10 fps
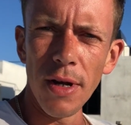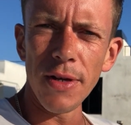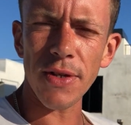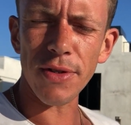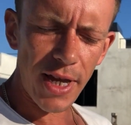
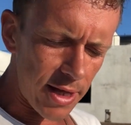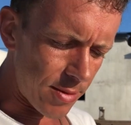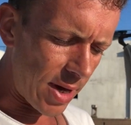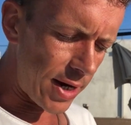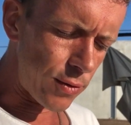So tell
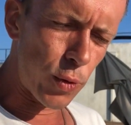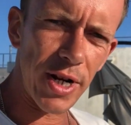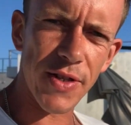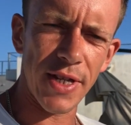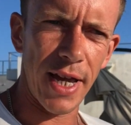them, I do real
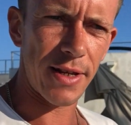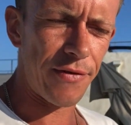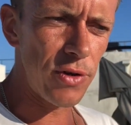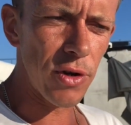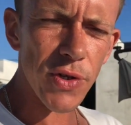estate.
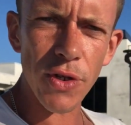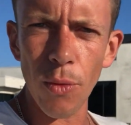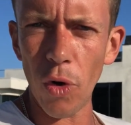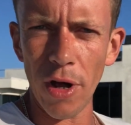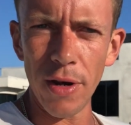If you know
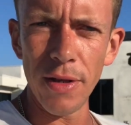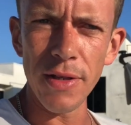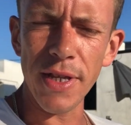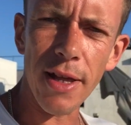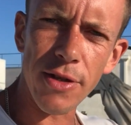someone,
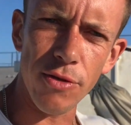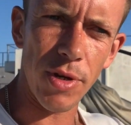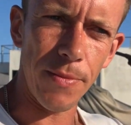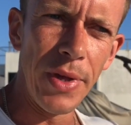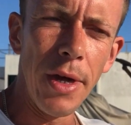tell to
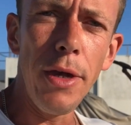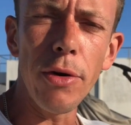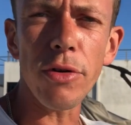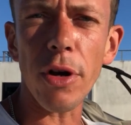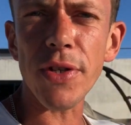me. You
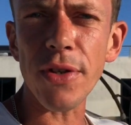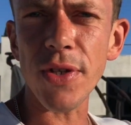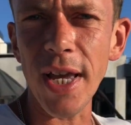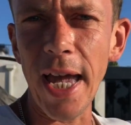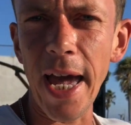could also
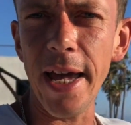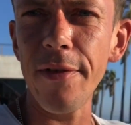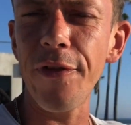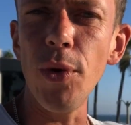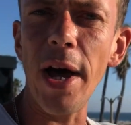say, hey,
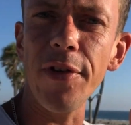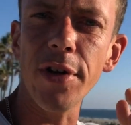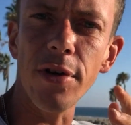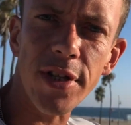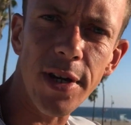if you have a
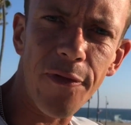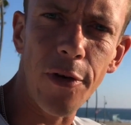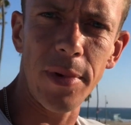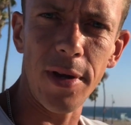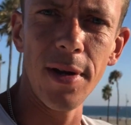good tip for
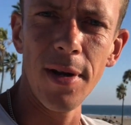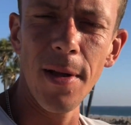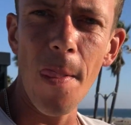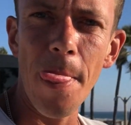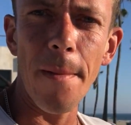me,
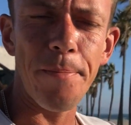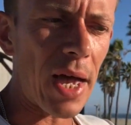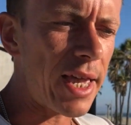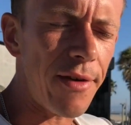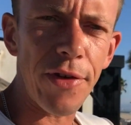
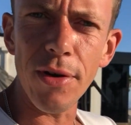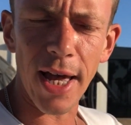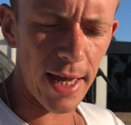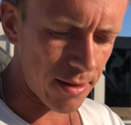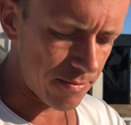I give you
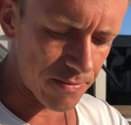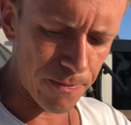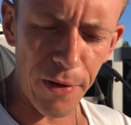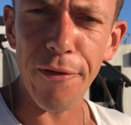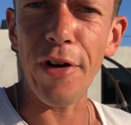like
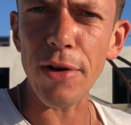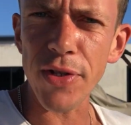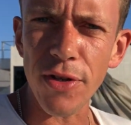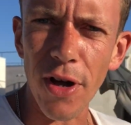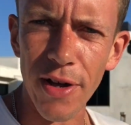
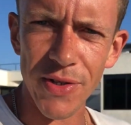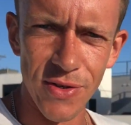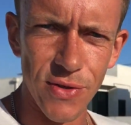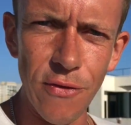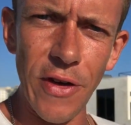$1,000 or
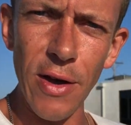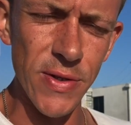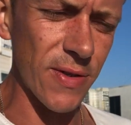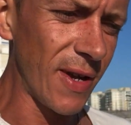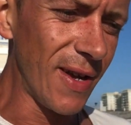
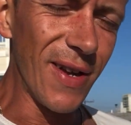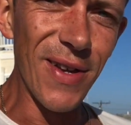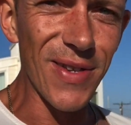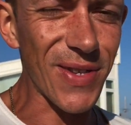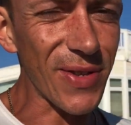$2,000.
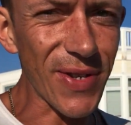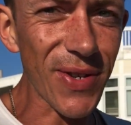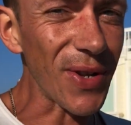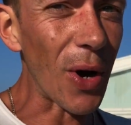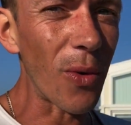So this
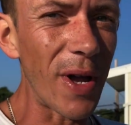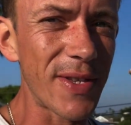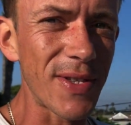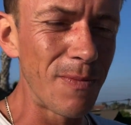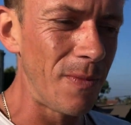could
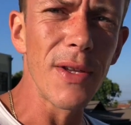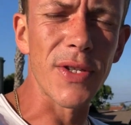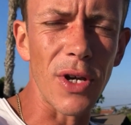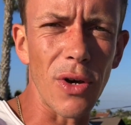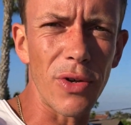always,
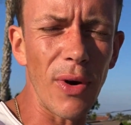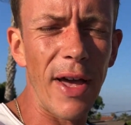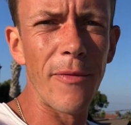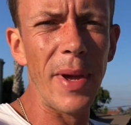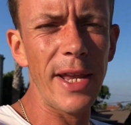so you
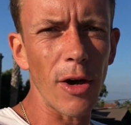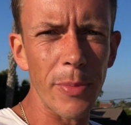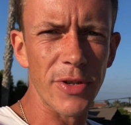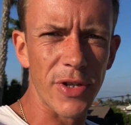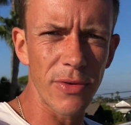have many
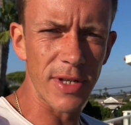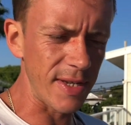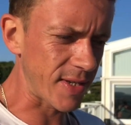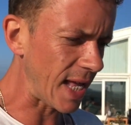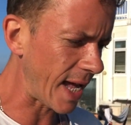
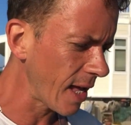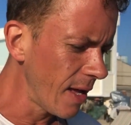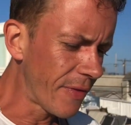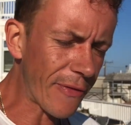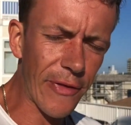opportunities like
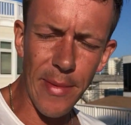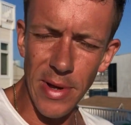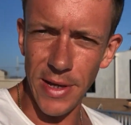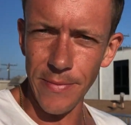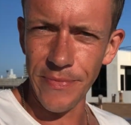the
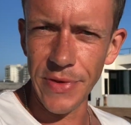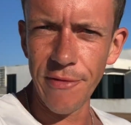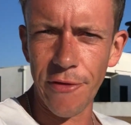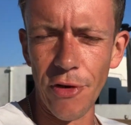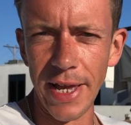family,
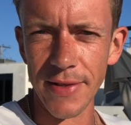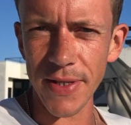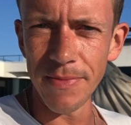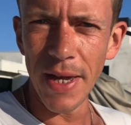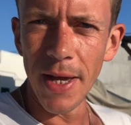
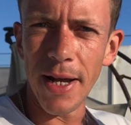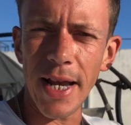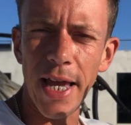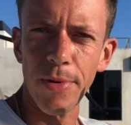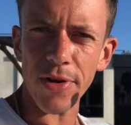friends,
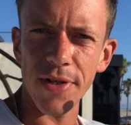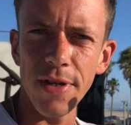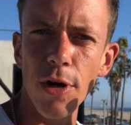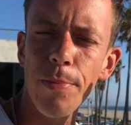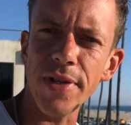neighbors,
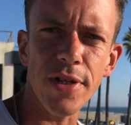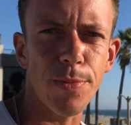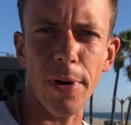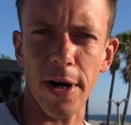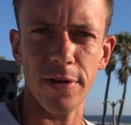your business
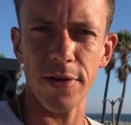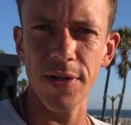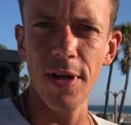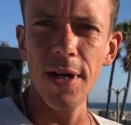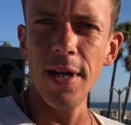partners.
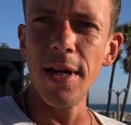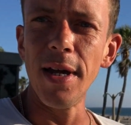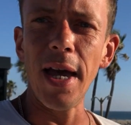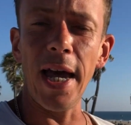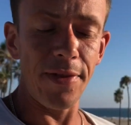
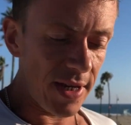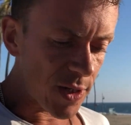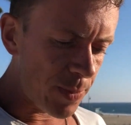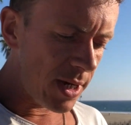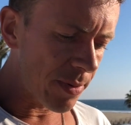And these
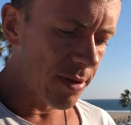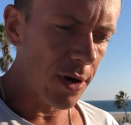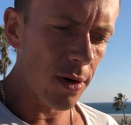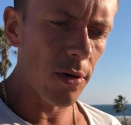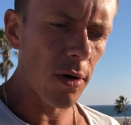people
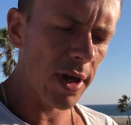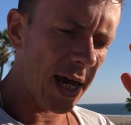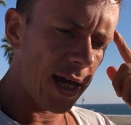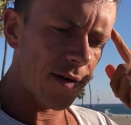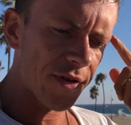know,
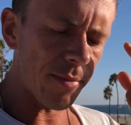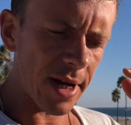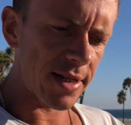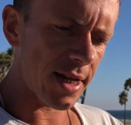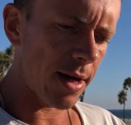okay, if
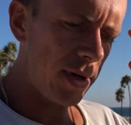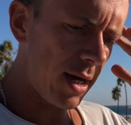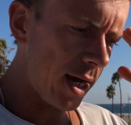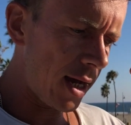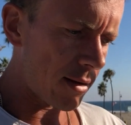somebody tell me,
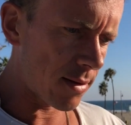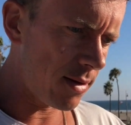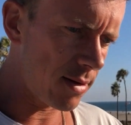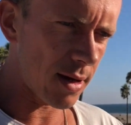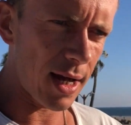hey,
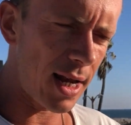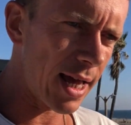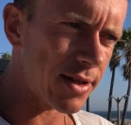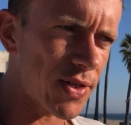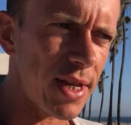I
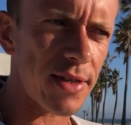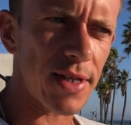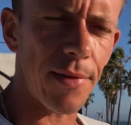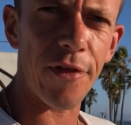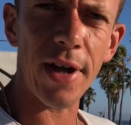like to sell
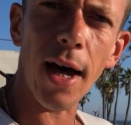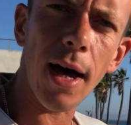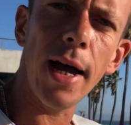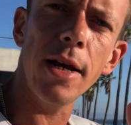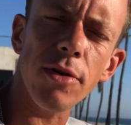something,
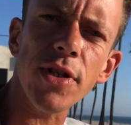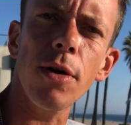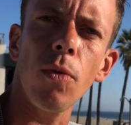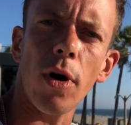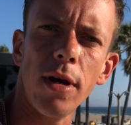I know
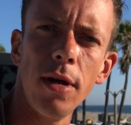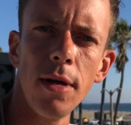someone.